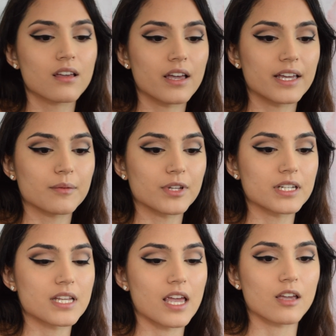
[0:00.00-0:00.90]
and I'm going
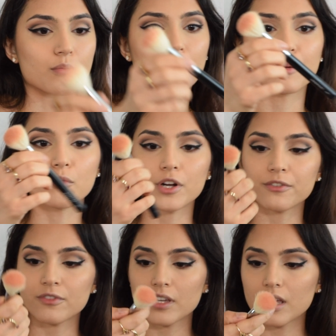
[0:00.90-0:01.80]
to take my
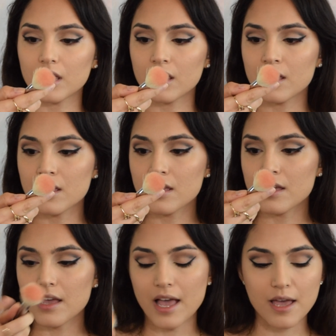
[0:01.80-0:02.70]
Morphe
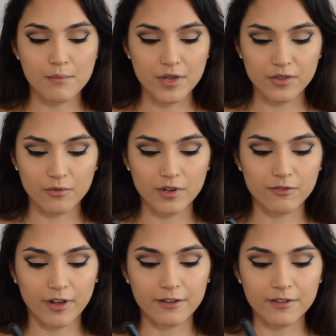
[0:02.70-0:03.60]

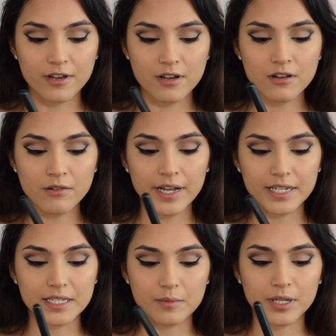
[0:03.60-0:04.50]
M350
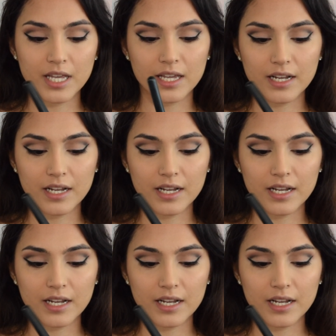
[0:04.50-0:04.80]
and dip it in.